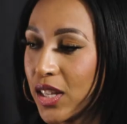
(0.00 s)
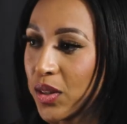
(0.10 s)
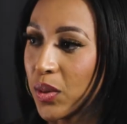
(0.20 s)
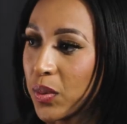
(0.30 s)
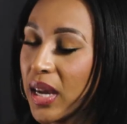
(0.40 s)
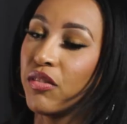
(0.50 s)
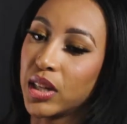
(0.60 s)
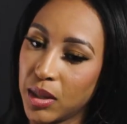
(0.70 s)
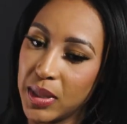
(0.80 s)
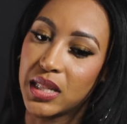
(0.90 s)
thank you. It
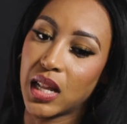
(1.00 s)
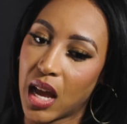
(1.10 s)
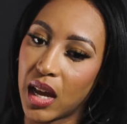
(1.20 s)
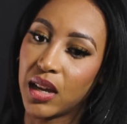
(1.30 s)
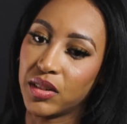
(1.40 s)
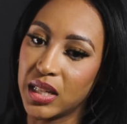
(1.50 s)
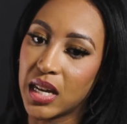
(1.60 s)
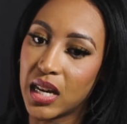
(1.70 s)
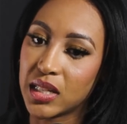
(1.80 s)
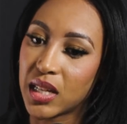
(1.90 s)
really means a lot. It really
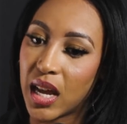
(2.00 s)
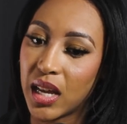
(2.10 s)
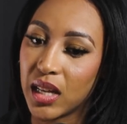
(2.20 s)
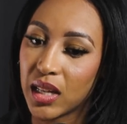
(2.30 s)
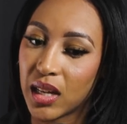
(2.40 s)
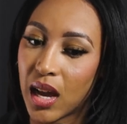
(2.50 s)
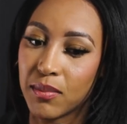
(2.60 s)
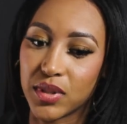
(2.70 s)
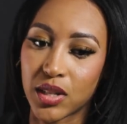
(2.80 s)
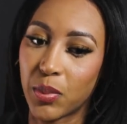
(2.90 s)
does. Like,
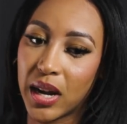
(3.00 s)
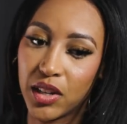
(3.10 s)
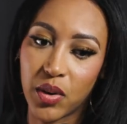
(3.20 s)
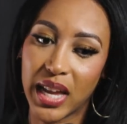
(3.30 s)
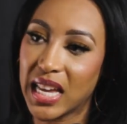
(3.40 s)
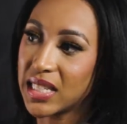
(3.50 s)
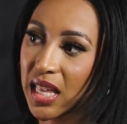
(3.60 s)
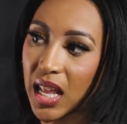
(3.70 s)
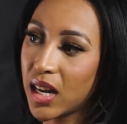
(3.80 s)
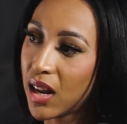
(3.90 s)
I'm so proud of you. I can't
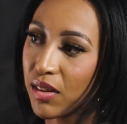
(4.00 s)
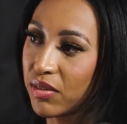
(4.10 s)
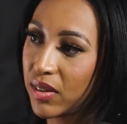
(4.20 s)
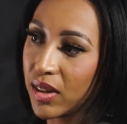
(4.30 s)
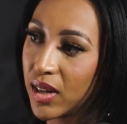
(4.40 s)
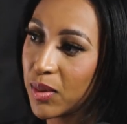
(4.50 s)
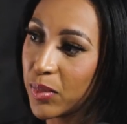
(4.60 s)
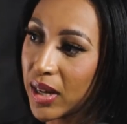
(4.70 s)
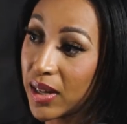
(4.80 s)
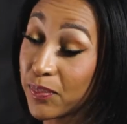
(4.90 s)
say that enough.
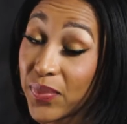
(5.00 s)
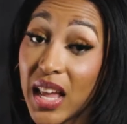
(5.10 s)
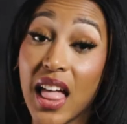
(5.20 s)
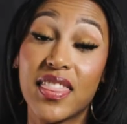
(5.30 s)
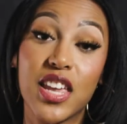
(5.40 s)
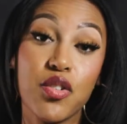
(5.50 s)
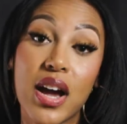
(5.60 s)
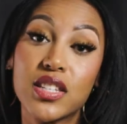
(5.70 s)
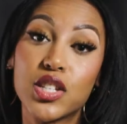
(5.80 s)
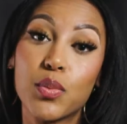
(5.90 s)
But thank you
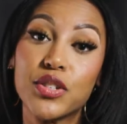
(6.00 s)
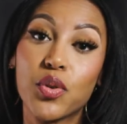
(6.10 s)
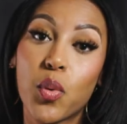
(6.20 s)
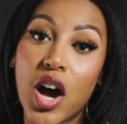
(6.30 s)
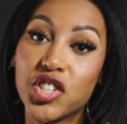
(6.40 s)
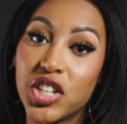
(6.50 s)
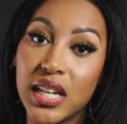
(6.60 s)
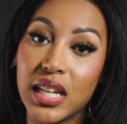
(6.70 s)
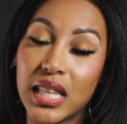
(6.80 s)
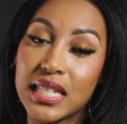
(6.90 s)
guys so much for
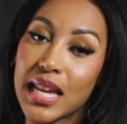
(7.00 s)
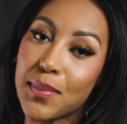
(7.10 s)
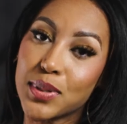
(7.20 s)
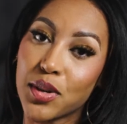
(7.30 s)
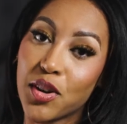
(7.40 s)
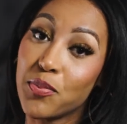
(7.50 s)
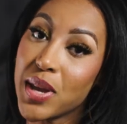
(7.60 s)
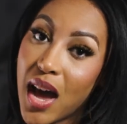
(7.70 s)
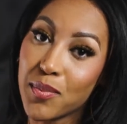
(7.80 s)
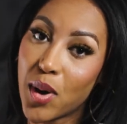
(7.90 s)
watching this episode of
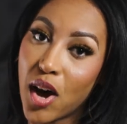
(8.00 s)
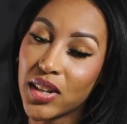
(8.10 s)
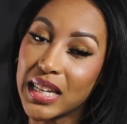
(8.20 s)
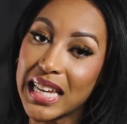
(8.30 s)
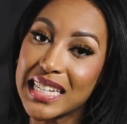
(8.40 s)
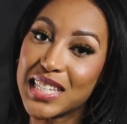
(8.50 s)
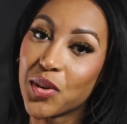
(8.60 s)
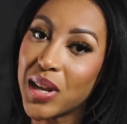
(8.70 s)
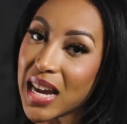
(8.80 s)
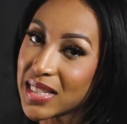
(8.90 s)
Beyond Ballin.
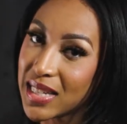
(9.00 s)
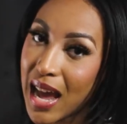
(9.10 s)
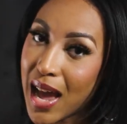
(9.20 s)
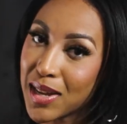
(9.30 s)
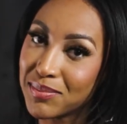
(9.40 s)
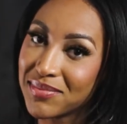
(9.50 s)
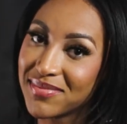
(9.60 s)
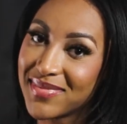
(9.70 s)
Until next time.